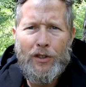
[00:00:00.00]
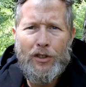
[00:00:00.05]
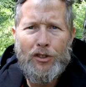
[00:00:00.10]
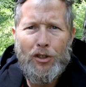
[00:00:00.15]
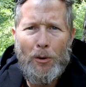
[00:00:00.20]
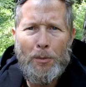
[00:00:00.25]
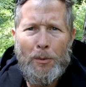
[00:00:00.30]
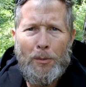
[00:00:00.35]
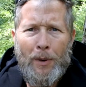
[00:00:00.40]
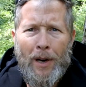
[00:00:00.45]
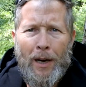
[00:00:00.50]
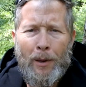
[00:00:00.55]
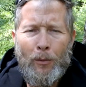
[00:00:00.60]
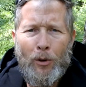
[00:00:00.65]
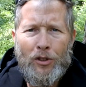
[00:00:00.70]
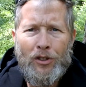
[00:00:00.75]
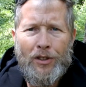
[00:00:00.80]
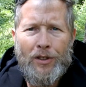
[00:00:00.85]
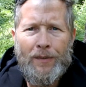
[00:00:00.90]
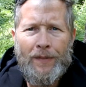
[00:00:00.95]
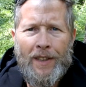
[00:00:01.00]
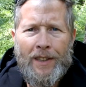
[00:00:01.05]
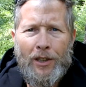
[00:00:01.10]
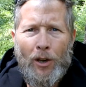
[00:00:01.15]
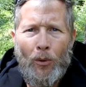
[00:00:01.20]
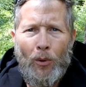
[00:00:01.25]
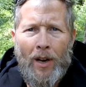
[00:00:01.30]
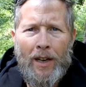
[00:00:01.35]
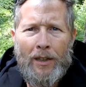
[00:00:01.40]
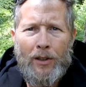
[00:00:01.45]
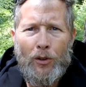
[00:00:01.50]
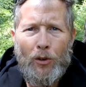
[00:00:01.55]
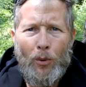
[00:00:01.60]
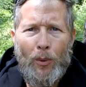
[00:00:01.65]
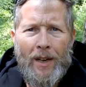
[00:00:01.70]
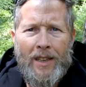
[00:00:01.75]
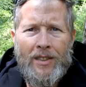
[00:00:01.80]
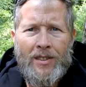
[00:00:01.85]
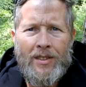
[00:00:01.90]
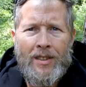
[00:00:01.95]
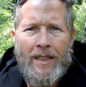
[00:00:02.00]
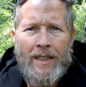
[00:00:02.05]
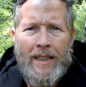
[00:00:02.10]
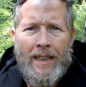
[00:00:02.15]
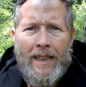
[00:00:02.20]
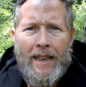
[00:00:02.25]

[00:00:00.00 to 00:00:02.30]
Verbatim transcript: for stopping by and watching the video like always